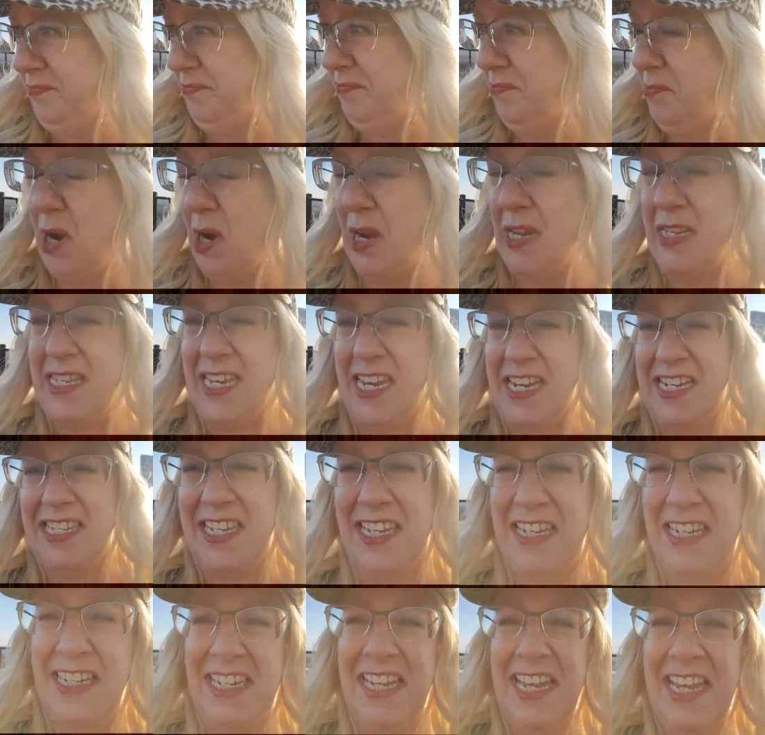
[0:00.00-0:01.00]
Mariah's dancing.
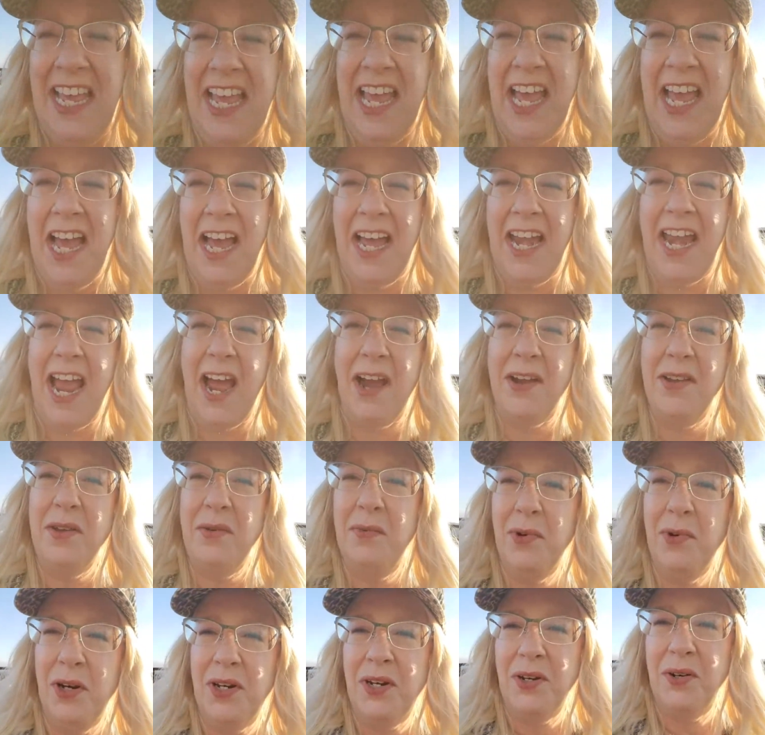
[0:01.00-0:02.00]
On how you
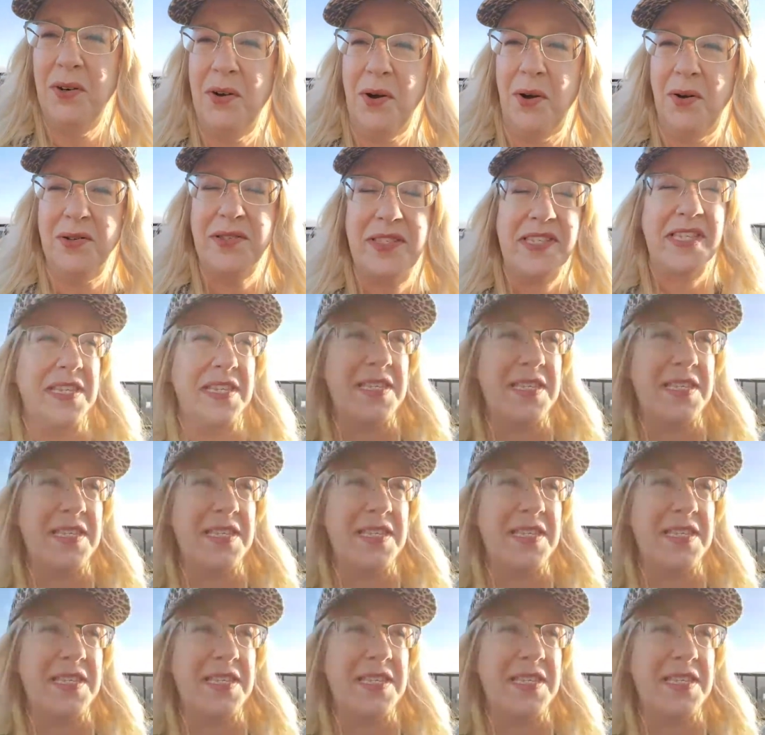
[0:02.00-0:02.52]
work your goals.